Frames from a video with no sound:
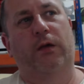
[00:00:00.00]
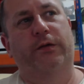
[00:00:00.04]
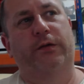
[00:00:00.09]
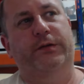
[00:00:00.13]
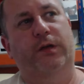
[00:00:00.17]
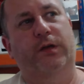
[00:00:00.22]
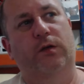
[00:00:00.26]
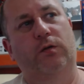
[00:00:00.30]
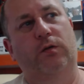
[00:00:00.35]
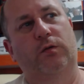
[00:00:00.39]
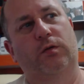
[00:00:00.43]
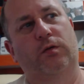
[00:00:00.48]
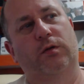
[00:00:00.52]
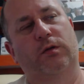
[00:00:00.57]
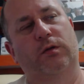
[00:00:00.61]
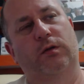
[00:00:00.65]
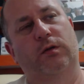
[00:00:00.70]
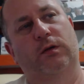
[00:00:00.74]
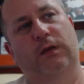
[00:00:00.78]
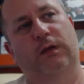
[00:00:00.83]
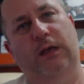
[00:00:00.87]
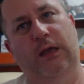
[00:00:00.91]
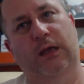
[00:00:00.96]
So
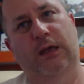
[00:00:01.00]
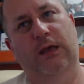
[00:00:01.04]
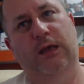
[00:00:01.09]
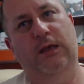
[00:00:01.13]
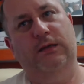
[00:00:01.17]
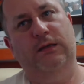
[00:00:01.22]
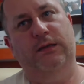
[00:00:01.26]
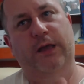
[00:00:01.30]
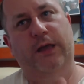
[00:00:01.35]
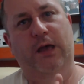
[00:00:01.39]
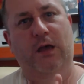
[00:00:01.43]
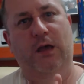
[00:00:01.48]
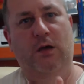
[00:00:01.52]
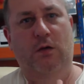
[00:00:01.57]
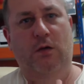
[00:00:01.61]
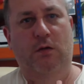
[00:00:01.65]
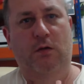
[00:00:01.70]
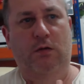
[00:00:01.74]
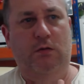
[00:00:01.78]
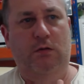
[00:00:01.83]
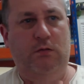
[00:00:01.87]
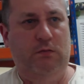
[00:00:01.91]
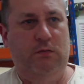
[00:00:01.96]
it's now
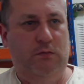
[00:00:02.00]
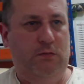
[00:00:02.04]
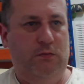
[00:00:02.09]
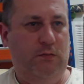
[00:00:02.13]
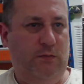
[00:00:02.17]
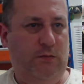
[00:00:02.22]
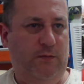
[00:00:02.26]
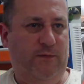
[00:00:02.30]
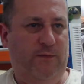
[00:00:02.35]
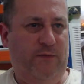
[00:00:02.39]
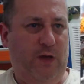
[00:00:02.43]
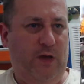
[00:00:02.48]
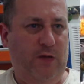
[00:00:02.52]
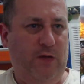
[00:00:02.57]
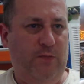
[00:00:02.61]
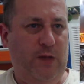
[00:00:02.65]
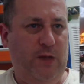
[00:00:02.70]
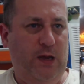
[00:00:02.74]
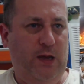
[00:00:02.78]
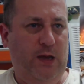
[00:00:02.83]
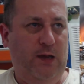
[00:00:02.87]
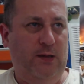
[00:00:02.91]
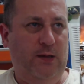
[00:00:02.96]
five
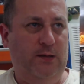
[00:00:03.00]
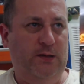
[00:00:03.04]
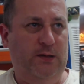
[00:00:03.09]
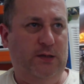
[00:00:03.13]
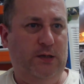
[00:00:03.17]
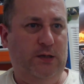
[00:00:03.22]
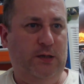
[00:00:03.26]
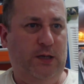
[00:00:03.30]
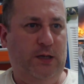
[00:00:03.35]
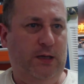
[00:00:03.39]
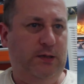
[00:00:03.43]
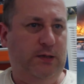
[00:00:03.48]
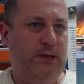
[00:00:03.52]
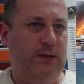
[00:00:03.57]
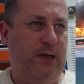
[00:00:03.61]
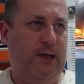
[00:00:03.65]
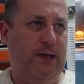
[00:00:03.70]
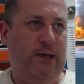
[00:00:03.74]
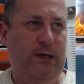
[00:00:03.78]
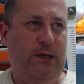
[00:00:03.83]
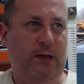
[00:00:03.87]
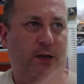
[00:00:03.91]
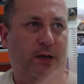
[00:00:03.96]
minutes
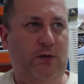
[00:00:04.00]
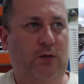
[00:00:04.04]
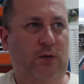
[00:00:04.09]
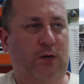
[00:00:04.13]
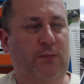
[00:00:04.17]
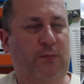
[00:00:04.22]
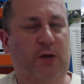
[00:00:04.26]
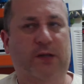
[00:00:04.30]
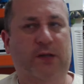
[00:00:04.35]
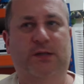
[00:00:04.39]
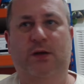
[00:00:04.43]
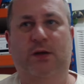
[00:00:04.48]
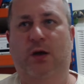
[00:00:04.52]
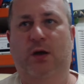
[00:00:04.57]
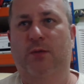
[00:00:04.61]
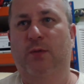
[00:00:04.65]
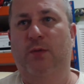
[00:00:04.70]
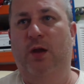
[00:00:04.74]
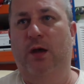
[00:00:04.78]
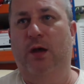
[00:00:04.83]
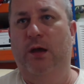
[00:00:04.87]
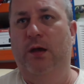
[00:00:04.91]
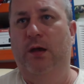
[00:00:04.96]
exactly according to my
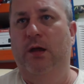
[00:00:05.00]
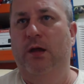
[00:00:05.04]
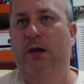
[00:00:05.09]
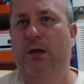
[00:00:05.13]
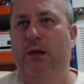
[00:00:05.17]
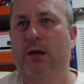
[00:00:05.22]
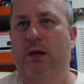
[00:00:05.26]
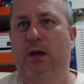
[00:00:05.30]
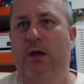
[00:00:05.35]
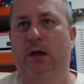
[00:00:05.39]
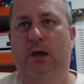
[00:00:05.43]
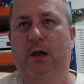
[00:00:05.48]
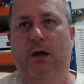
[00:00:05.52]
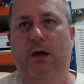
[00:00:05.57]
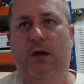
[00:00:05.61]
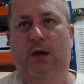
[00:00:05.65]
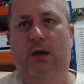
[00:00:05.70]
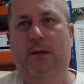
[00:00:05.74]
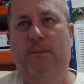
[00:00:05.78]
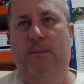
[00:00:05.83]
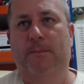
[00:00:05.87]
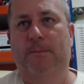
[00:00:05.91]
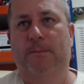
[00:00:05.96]
timeline
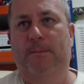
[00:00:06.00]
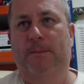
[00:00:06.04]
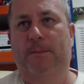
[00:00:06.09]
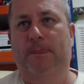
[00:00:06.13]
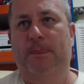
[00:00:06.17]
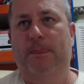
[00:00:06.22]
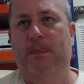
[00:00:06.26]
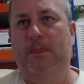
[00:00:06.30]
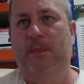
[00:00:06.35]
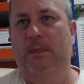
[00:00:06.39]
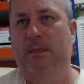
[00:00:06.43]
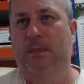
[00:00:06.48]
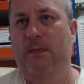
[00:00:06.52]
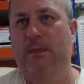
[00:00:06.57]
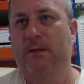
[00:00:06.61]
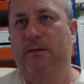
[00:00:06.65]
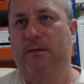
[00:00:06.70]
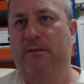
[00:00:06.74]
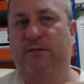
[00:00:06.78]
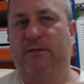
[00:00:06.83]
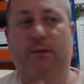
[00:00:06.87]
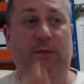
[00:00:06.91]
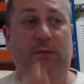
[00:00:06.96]

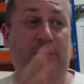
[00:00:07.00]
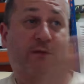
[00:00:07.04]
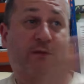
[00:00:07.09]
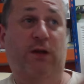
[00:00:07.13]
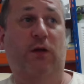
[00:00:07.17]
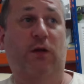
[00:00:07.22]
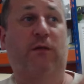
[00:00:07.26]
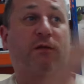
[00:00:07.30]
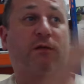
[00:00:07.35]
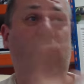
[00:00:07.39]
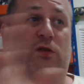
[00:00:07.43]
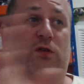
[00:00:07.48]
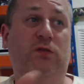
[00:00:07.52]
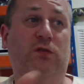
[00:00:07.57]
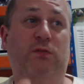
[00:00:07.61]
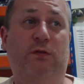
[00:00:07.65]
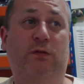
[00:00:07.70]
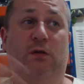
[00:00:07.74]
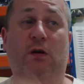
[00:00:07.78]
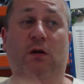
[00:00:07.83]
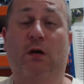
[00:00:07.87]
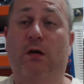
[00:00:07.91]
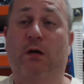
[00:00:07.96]
um, from the video footage
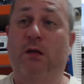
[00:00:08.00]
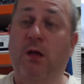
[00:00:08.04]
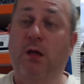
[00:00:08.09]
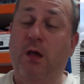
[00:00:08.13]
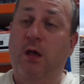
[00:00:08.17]
we've got